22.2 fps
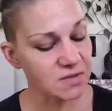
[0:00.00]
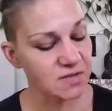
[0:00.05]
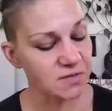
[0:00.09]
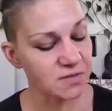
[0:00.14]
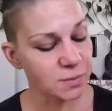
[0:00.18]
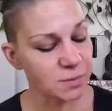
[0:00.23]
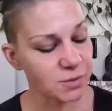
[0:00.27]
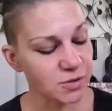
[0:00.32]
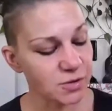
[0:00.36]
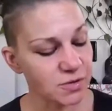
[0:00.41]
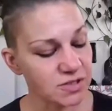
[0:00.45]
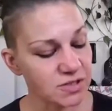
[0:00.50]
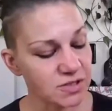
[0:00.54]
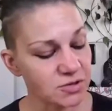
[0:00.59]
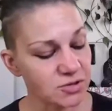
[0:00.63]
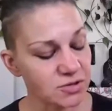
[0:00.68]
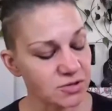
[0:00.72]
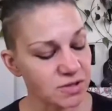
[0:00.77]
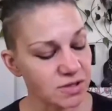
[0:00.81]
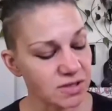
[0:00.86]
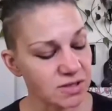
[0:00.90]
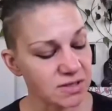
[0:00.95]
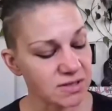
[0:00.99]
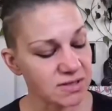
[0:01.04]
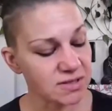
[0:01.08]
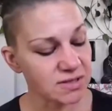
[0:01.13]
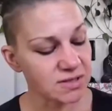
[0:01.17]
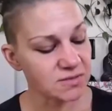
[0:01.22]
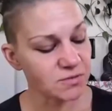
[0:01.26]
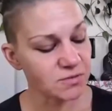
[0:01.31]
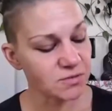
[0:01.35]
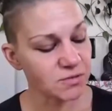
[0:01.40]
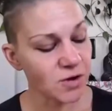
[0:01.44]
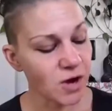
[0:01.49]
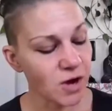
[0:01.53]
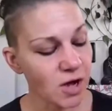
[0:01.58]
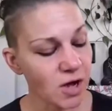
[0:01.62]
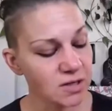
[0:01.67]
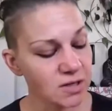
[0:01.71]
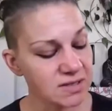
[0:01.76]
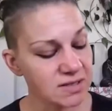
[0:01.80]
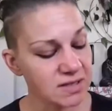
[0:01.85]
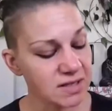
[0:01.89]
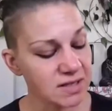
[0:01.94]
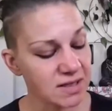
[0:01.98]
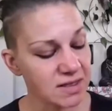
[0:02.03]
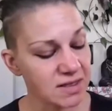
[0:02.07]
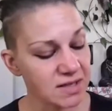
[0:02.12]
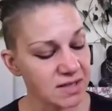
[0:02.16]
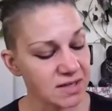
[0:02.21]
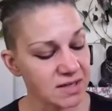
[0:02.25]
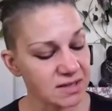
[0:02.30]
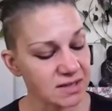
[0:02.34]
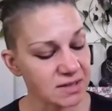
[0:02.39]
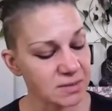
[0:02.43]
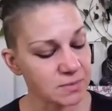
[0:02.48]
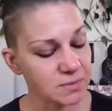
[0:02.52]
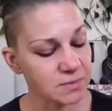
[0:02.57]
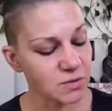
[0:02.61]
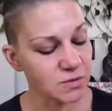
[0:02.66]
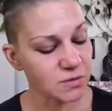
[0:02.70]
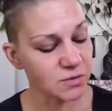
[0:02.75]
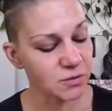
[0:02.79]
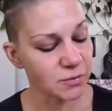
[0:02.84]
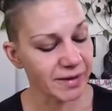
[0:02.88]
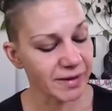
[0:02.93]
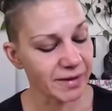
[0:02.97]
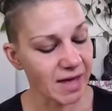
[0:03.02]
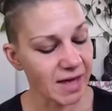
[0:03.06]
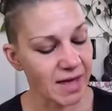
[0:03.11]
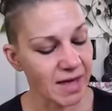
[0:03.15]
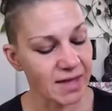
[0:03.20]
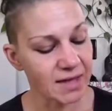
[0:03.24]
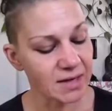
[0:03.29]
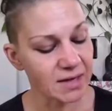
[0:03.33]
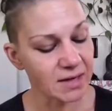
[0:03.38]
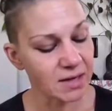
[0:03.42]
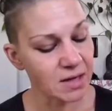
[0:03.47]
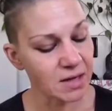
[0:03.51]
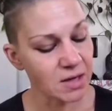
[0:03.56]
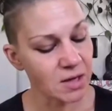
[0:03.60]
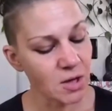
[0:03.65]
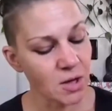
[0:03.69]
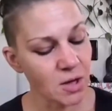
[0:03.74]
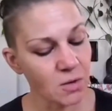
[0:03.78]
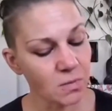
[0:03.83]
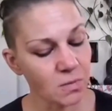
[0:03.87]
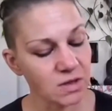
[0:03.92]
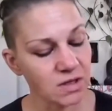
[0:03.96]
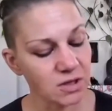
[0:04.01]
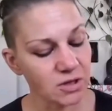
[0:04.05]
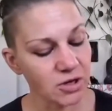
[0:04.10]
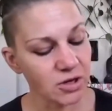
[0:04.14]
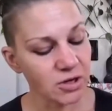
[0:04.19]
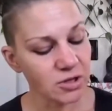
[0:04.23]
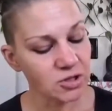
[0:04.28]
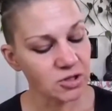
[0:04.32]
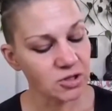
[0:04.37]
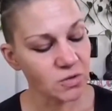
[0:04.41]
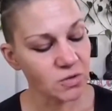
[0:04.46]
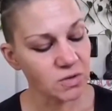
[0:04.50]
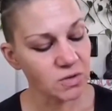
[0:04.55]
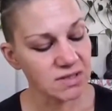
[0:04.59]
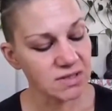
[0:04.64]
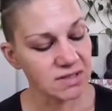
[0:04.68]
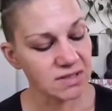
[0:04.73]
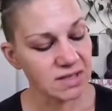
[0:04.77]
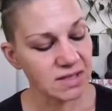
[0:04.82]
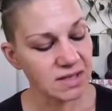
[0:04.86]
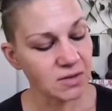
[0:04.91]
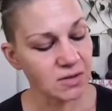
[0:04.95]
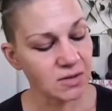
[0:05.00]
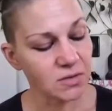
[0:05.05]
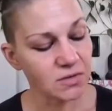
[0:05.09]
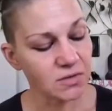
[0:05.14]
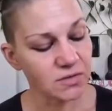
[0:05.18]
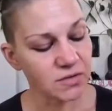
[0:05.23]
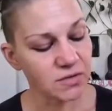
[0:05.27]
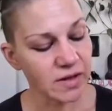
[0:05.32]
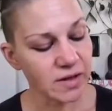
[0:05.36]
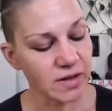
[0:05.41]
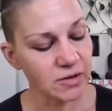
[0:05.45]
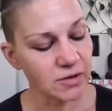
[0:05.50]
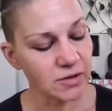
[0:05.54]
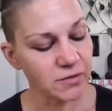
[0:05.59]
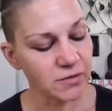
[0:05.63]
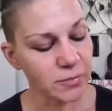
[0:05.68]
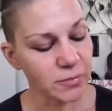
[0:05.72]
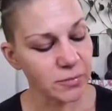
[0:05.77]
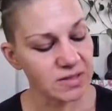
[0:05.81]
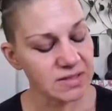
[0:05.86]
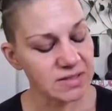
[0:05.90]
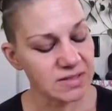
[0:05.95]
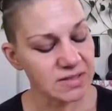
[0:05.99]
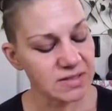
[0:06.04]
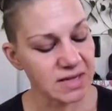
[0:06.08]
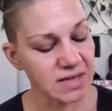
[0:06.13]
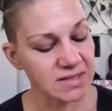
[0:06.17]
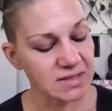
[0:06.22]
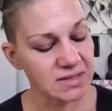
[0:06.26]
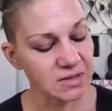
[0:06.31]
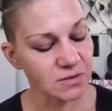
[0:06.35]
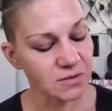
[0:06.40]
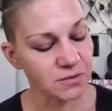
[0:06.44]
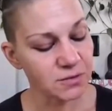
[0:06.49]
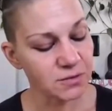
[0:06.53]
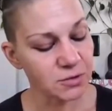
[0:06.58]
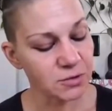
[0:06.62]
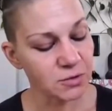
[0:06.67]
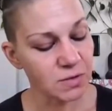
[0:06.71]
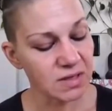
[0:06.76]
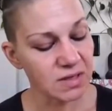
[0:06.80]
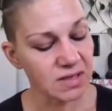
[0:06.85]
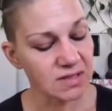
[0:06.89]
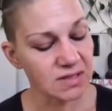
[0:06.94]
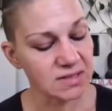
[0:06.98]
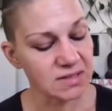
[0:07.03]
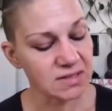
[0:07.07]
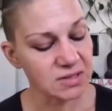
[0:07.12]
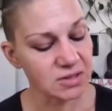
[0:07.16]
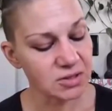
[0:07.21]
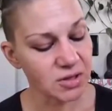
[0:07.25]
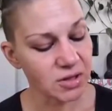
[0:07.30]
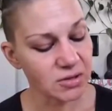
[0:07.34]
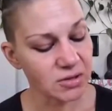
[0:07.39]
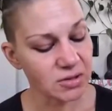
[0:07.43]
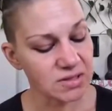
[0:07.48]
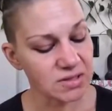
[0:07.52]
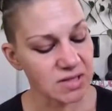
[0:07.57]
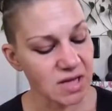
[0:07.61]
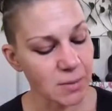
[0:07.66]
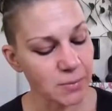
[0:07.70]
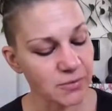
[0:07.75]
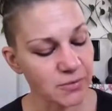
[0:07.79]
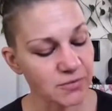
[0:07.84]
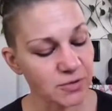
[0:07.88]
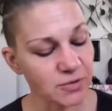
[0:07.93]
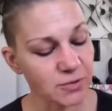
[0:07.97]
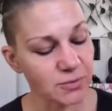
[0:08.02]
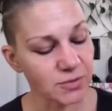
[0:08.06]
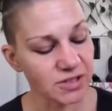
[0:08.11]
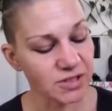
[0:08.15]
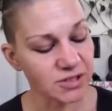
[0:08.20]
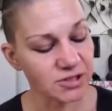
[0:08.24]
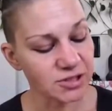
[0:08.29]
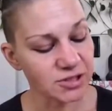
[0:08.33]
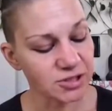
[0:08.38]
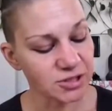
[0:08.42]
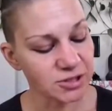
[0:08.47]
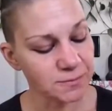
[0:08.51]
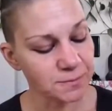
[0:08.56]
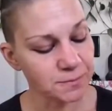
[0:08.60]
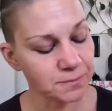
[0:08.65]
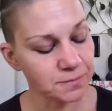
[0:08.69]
of birds and trees, frogs in the thick limbs over my head, when a large golden eagle fluttered from its nest and flew east along the top of the ridge.